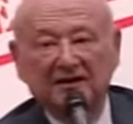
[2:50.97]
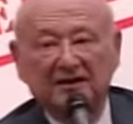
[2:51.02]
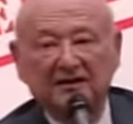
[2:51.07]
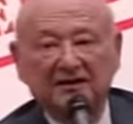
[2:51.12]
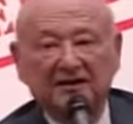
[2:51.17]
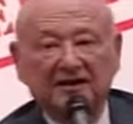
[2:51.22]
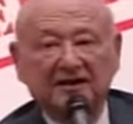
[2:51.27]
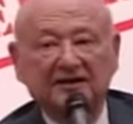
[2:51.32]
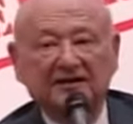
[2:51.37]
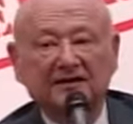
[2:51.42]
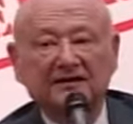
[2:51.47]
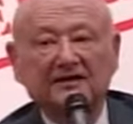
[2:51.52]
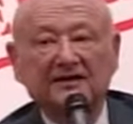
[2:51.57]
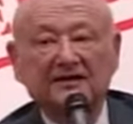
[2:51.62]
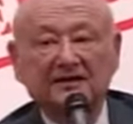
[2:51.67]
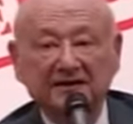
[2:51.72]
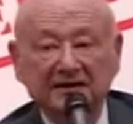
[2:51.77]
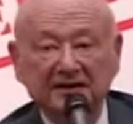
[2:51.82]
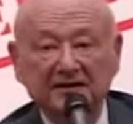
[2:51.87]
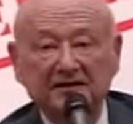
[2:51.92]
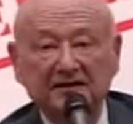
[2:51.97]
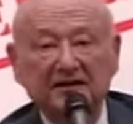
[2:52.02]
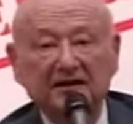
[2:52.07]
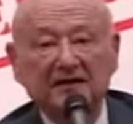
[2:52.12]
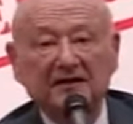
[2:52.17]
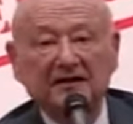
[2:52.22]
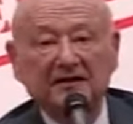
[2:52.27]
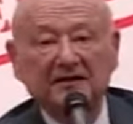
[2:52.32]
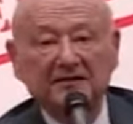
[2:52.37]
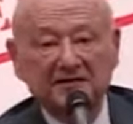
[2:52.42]
Lincoln.
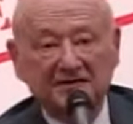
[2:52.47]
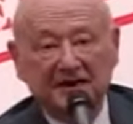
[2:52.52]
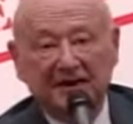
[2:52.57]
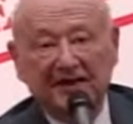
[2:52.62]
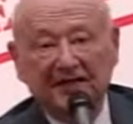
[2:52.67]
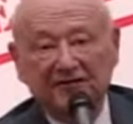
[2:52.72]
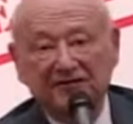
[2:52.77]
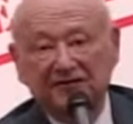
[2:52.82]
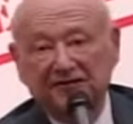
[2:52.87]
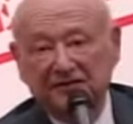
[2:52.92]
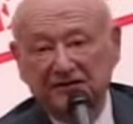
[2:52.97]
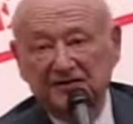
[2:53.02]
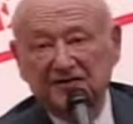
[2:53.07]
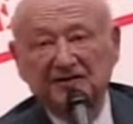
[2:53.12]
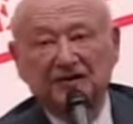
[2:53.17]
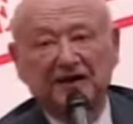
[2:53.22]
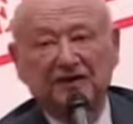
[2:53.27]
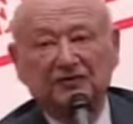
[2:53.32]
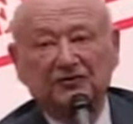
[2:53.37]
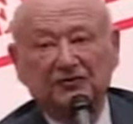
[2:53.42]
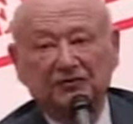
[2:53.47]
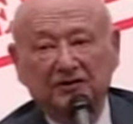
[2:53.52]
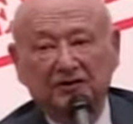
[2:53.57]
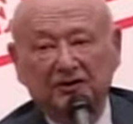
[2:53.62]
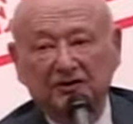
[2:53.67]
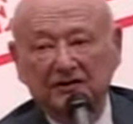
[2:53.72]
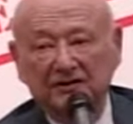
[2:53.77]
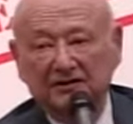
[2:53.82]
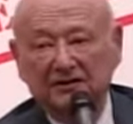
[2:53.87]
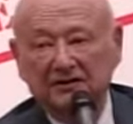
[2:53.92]
He saved this
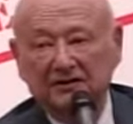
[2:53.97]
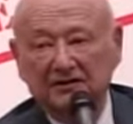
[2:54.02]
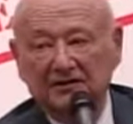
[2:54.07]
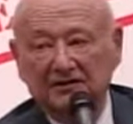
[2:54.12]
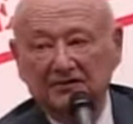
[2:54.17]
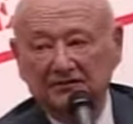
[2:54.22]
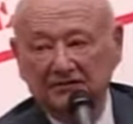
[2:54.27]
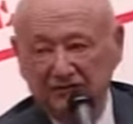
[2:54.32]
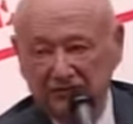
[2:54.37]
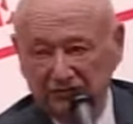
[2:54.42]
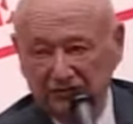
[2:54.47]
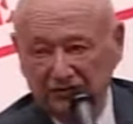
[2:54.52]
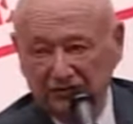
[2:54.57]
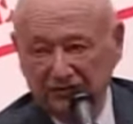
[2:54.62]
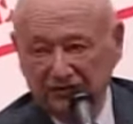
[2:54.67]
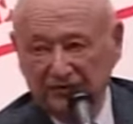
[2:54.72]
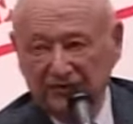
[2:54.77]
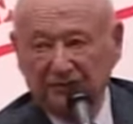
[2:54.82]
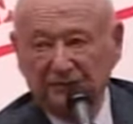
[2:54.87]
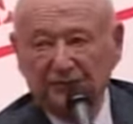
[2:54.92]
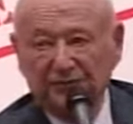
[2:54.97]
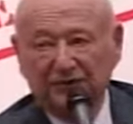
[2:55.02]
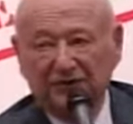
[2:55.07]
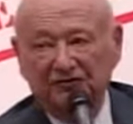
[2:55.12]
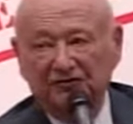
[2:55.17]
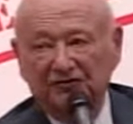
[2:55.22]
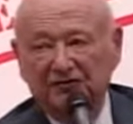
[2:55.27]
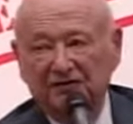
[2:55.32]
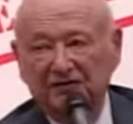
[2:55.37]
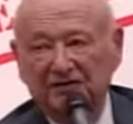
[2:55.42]
country during the
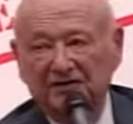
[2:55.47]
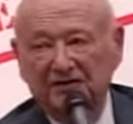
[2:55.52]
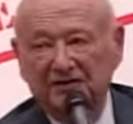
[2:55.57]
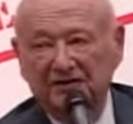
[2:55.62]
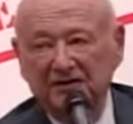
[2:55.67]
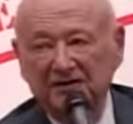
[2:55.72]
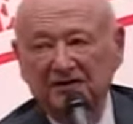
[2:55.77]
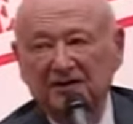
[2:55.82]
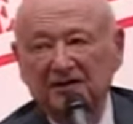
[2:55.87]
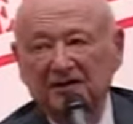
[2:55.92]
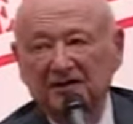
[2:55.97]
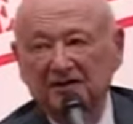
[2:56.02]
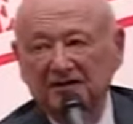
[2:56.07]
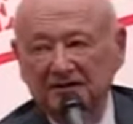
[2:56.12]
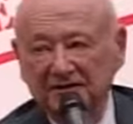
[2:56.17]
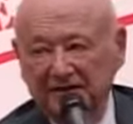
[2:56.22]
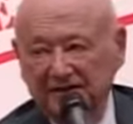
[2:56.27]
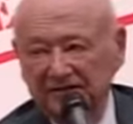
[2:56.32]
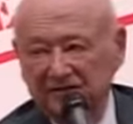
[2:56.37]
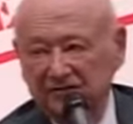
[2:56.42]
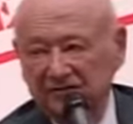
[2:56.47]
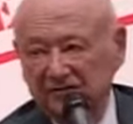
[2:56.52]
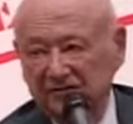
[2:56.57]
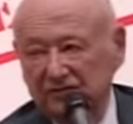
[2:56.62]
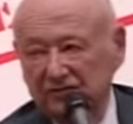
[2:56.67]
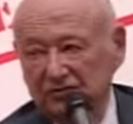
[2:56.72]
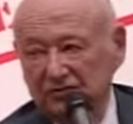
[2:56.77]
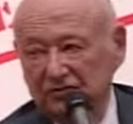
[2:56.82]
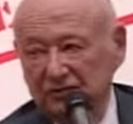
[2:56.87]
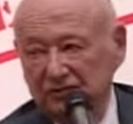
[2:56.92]
Depression. He led us
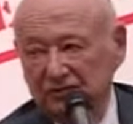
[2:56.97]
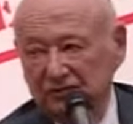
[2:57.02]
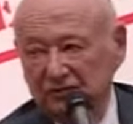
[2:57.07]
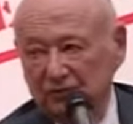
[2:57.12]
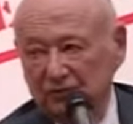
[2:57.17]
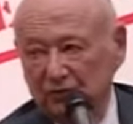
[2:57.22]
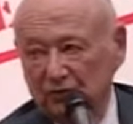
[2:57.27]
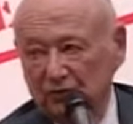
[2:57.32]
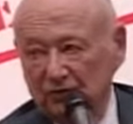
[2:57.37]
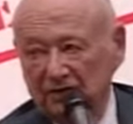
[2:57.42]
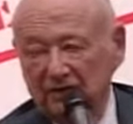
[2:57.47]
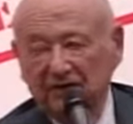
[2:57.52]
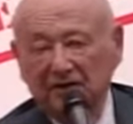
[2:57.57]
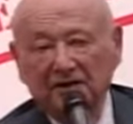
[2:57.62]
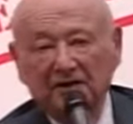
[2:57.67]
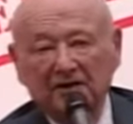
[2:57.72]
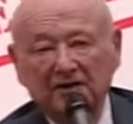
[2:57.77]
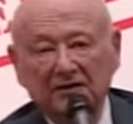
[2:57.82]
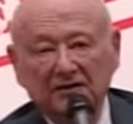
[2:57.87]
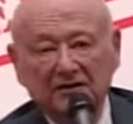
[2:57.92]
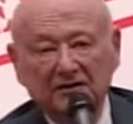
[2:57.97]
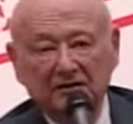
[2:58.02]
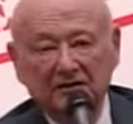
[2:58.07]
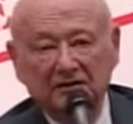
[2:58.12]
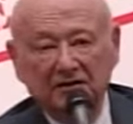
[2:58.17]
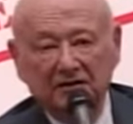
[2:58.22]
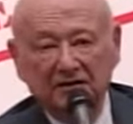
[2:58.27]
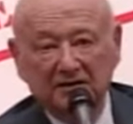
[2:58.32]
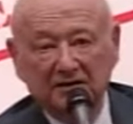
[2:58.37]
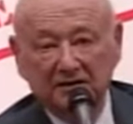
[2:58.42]
through World War
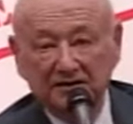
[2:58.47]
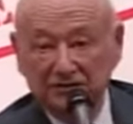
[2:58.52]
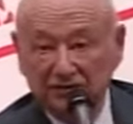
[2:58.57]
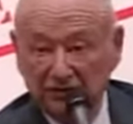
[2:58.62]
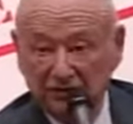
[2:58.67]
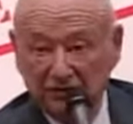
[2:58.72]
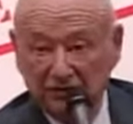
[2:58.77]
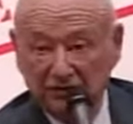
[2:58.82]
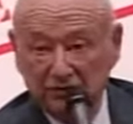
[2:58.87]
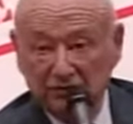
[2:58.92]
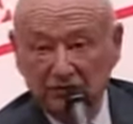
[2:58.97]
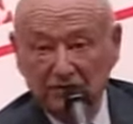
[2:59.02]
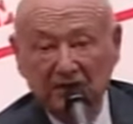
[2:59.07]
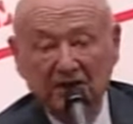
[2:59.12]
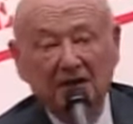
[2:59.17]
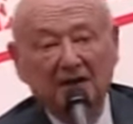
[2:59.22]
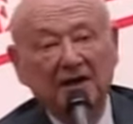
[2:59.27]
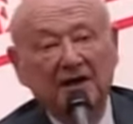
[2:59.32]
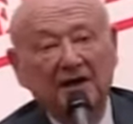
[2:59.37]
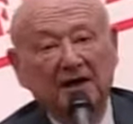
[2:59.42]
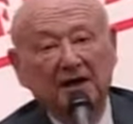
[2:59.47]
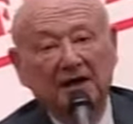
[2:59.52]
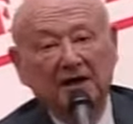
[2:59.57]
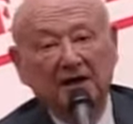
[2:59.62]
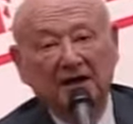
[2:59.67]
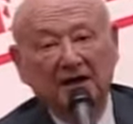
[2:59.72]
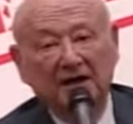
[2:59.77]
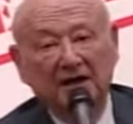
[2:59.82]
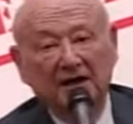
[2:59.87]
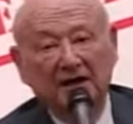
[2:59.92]
II,
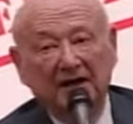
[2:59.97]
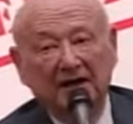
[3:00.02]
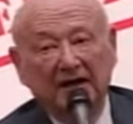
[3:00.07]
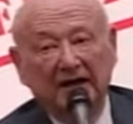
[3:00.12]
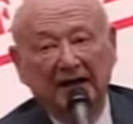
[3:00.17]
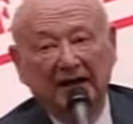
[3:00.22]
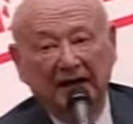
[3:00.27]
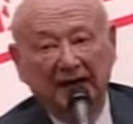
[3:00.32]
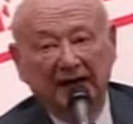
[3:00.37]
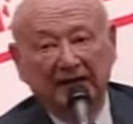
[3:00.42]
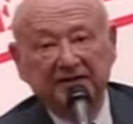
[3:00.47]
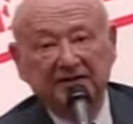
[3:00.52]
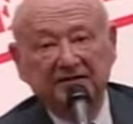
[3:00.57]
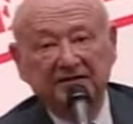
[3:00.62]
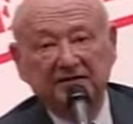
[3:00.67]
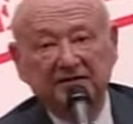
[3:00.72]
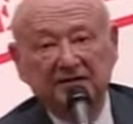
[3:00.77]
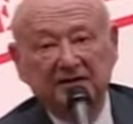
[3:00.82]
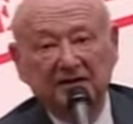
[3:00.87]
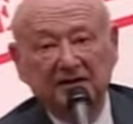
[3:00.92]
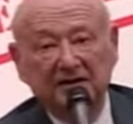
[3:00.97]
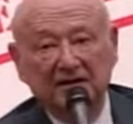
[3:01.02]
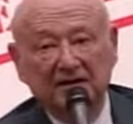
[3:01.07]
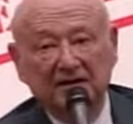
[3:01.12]
and